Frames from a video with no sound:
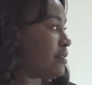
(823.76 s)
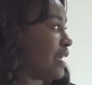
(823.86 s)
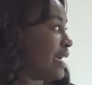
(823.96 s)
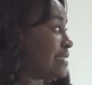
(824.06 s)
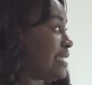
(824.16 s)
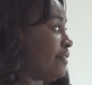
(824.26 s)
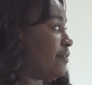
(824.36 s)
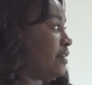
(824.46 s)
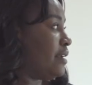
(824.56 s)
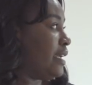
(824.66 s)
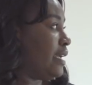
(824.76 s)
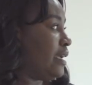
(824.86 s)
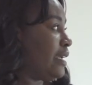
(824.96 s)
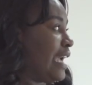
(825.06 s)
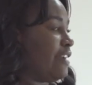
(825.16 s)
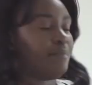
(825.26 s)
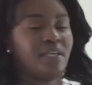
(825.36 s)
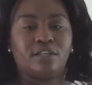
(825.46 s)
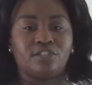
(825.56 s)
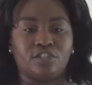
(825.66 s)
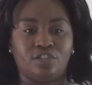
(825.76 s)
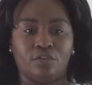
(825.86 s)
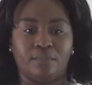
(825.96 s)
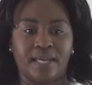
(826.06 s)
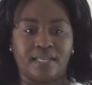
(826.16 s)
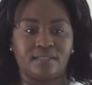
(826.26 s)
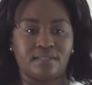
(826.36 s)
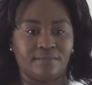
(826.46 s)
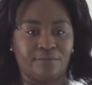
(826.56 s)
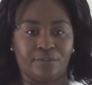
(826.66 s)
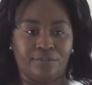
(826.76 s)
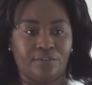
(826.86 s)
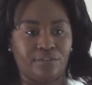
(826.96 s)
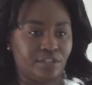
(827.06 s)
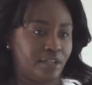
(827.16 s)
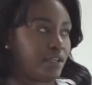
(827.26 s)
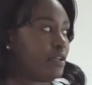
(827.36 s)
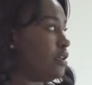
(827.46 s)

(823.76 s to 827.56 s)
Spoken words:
that definitely gave me a secure base for the future.